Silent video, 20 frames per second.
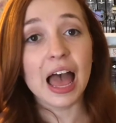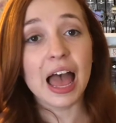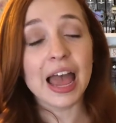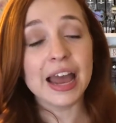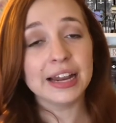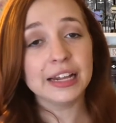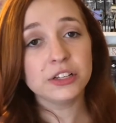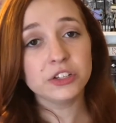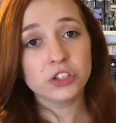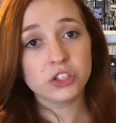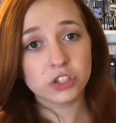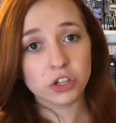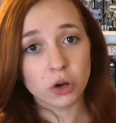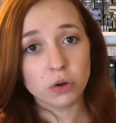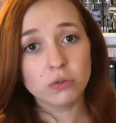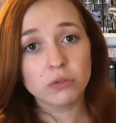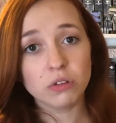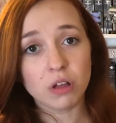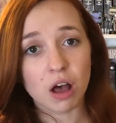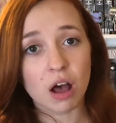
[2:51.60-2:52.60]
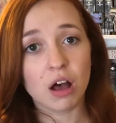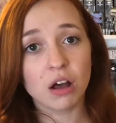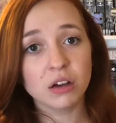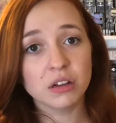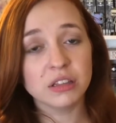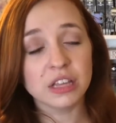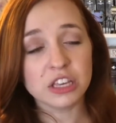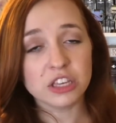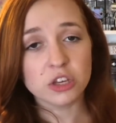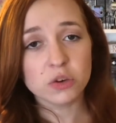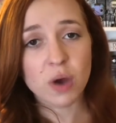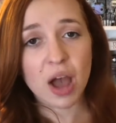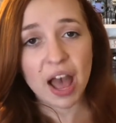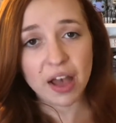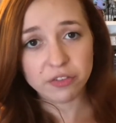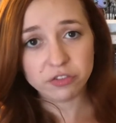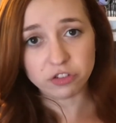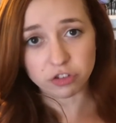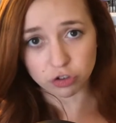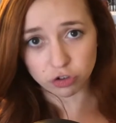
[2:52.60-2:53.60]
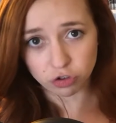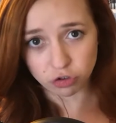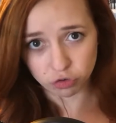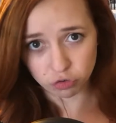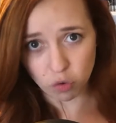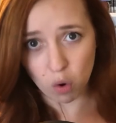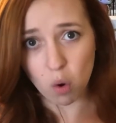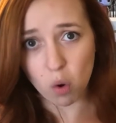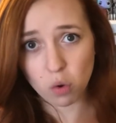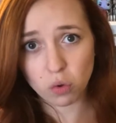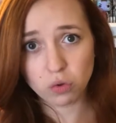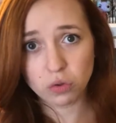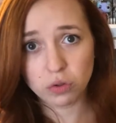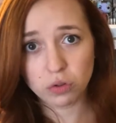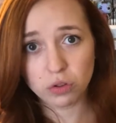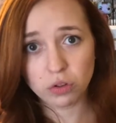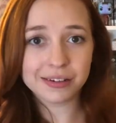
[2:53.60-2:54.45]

and it's so long that you have to scroll.